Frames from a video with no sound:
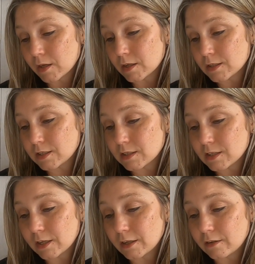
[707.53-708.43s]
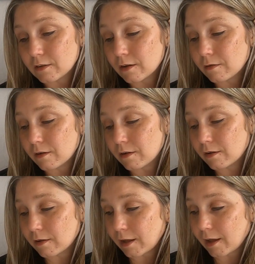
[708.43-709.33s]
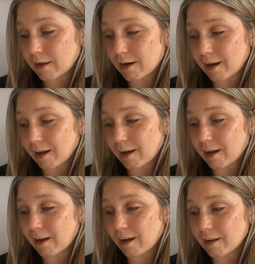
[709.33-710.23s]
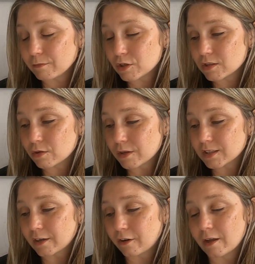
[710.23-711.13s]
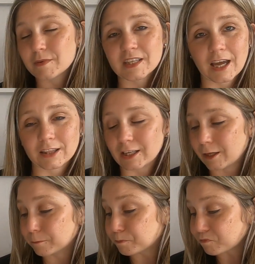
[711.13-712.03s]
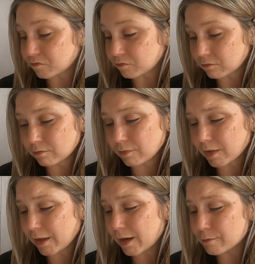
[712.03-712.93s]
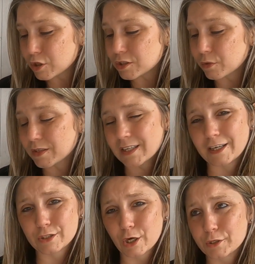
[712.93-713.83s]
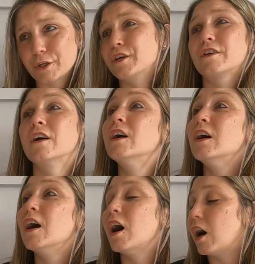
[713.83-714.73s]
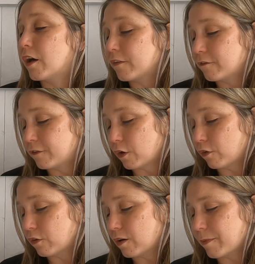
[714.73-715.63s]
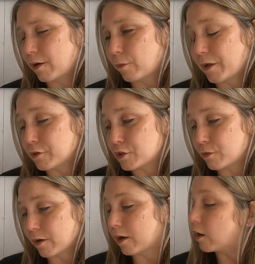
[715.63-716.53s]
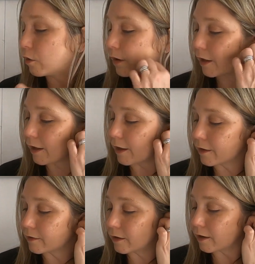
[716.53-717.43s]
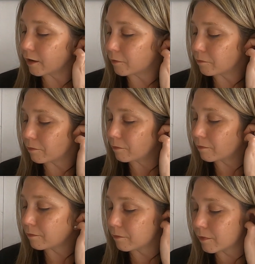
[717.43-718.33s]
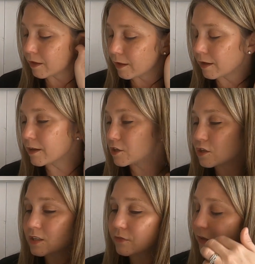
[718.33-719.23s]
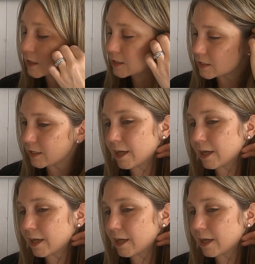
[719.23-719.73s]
sent in, and I'm just so excited. Her name is Kathleen, and I'm just so excited. I talked to her on the phone about a week or 2 ago, and it's just fun to see